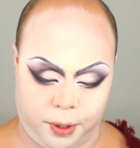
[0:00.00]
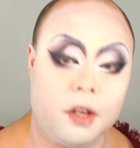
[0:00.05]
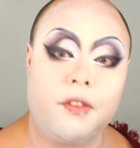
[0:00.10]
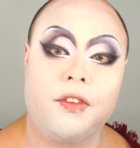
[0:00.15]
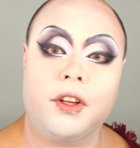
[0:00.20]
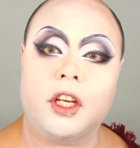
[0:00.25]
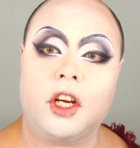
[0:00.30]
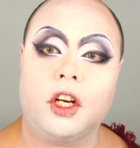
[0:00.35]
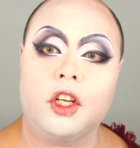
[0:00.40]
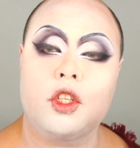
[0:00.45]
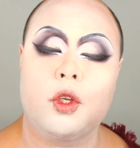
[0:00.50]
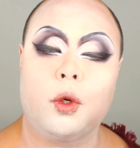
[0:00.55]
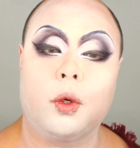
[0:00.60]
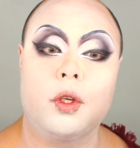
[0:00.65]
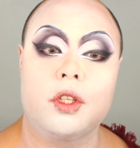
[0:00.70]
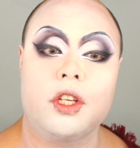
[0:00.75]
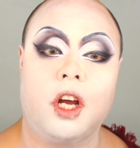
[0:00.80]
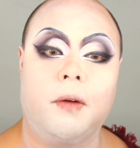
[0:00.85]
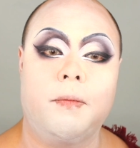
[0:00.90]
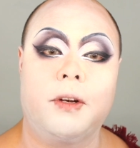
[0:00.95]
So for the
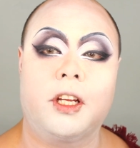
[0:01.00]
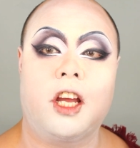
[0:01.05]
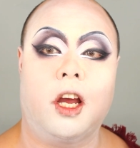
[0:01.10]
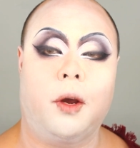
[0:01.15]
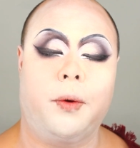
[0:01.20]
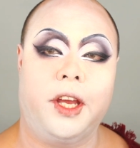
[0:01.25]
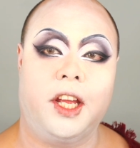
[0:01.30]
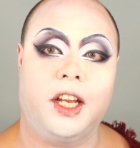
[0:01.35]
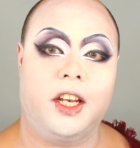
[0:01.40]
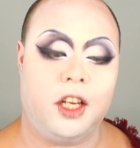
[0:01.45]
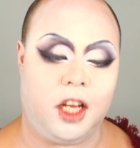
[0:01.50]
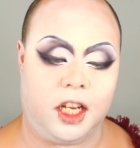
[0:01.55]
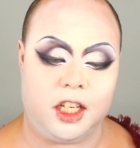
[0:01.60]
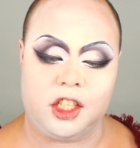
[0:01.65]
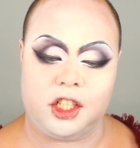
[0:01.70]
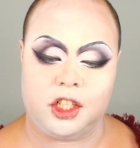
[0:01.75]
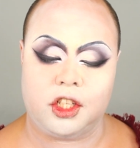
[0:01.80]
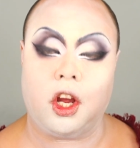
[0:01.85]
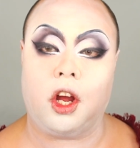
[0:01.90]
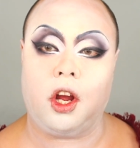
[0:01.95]
contours, I'm gonna go in
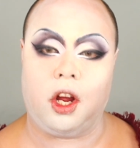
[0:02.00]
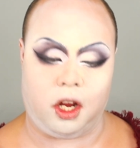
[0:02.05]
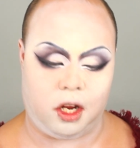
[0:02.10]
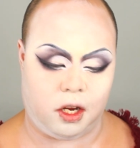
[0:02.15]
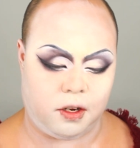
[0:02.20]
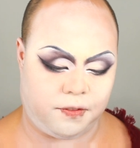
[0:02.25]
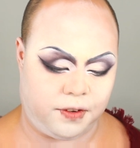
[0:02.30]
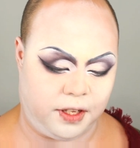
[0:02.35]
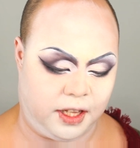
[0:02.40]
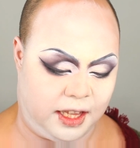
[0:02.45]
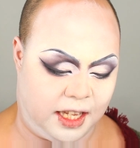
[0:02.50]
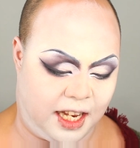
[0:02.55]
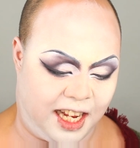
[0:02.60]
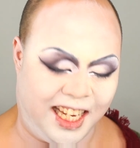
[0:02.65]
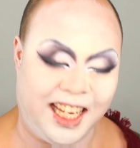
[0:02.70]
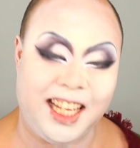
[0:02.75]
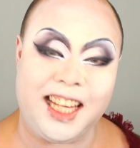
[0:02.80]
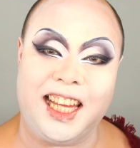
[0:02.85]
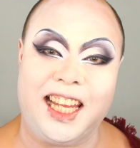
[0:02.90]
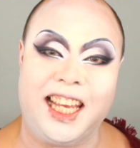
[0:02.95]
and start off
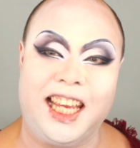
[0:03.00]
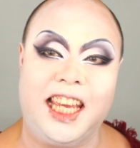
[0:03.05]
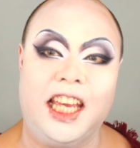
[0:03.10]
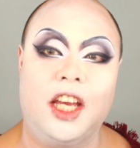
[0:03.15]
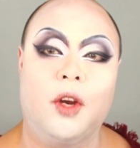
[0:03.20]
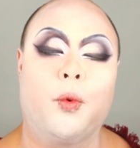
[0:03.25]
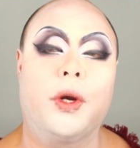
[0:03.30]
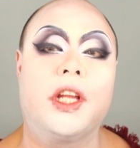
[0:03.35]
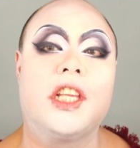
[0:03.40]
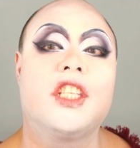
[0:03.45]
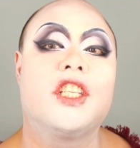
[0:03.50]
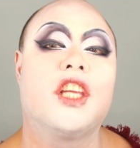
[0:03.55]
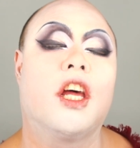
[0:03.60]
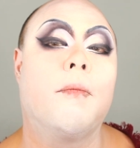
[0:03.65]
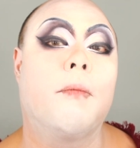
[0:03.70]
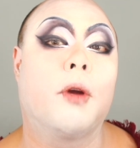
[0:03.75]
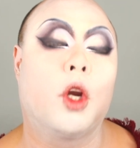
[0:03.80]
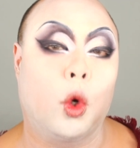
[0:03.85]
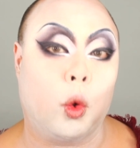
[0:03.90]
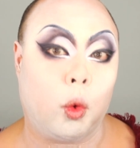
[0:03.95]
lightly with
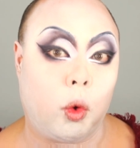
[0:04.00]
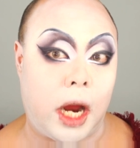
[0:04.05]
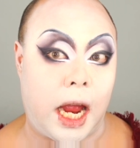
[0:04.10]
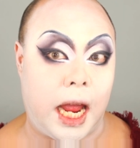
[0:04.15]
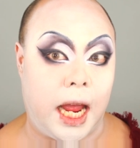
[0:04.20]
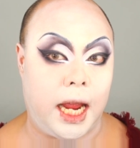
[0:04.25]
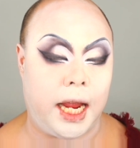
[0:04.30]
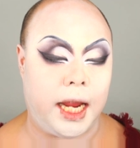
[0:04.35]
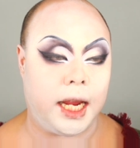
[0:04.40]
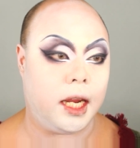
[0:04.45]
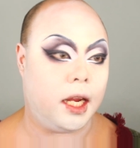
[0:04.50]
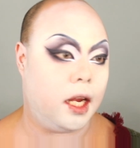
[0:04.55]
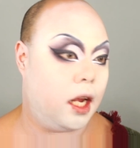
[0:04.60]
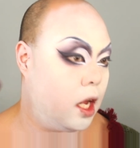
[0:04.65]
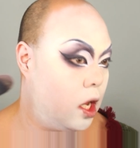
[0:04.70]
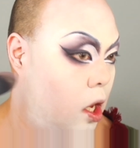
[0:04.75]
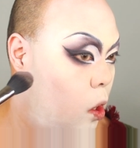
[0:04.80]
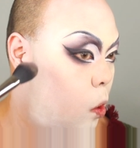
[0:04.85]
some gray.